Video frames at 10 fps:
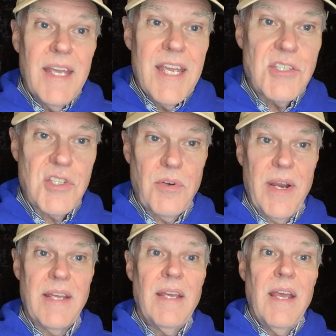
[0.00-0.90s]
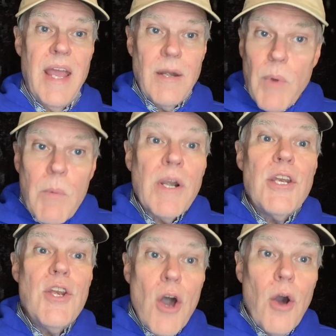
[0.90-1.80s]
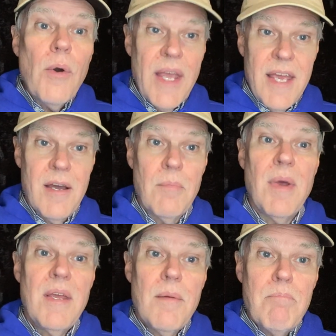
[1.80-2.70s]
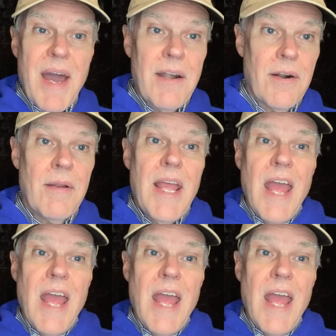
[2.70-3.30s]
history. And we want to know him better.